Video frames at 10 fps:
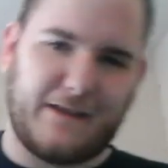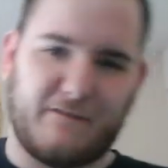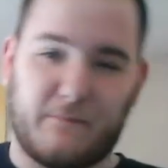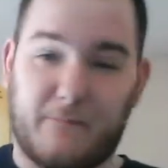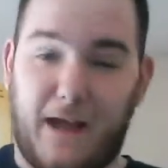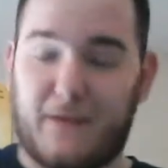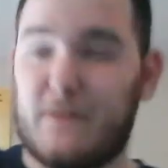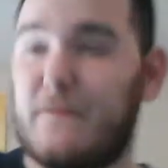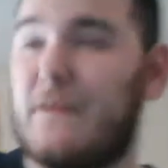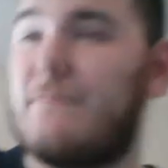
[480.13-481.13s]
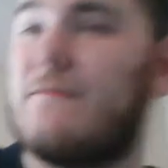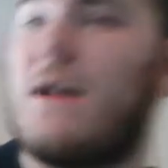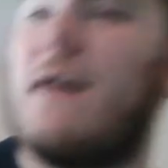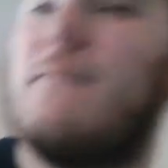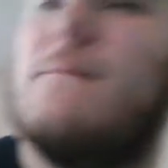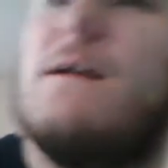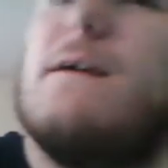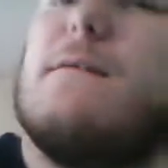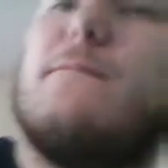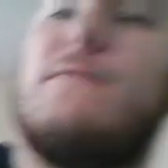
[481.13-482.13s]
him out of it for now.
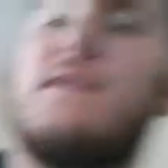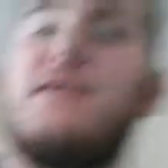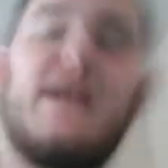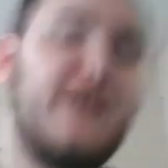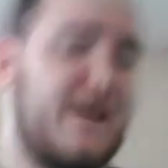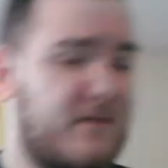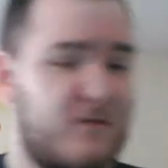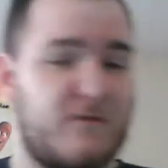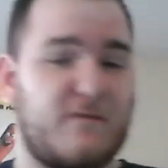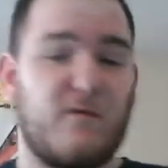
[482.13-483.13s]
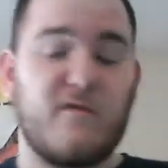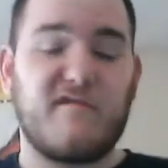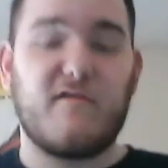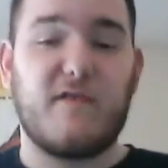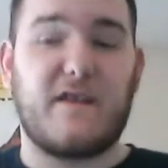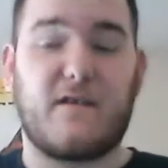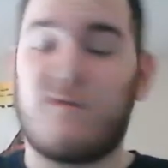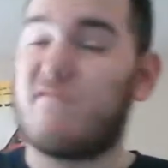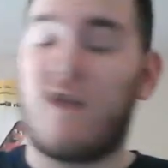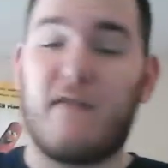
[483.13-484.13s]
And he gets tortured and could
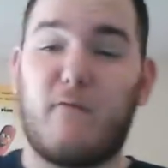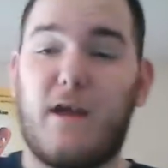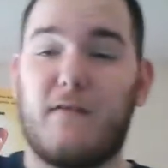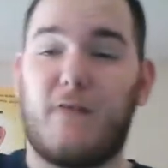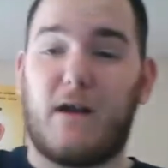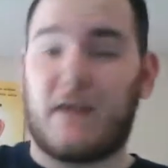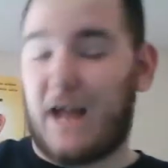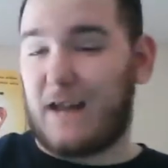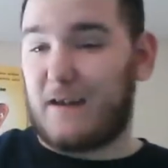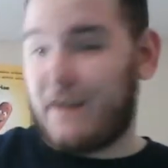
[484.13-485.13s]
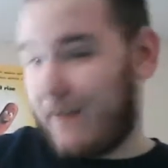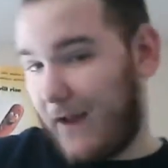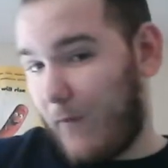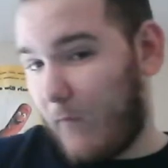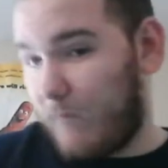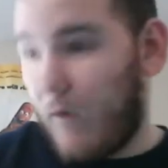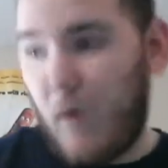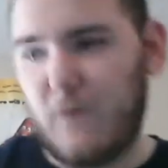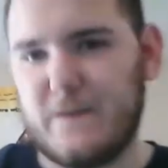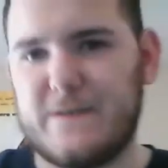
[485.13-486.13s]
try to wing back, can't
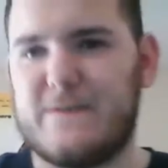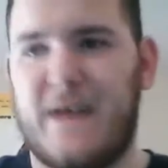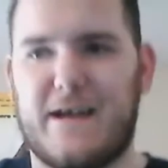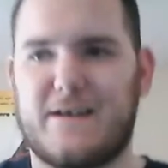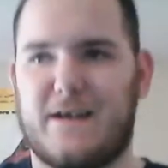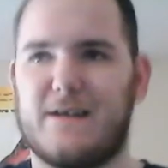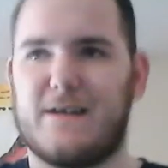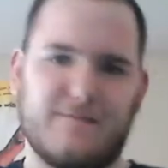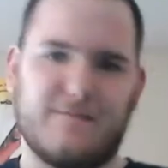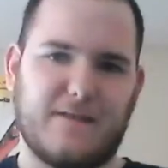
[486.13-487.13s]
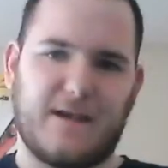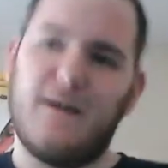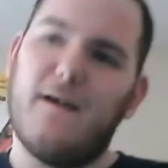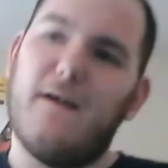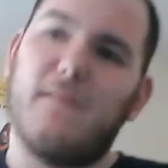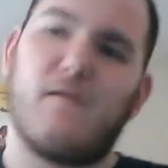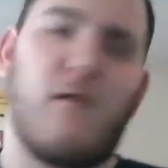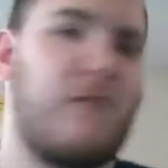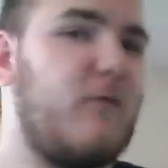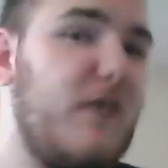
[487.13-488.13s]
fall back kind of thing.
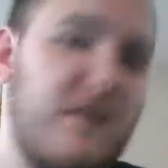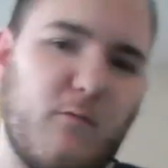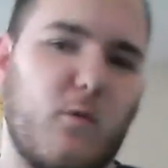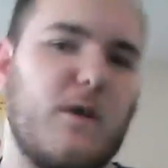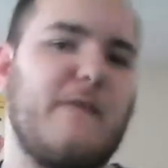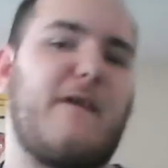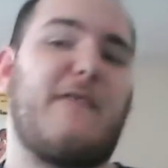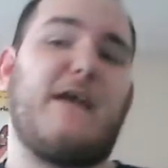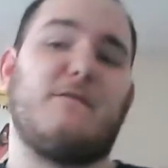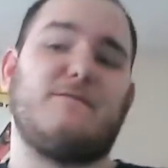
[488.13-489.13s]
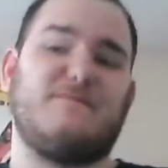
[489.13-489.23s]
I'm really worried that they would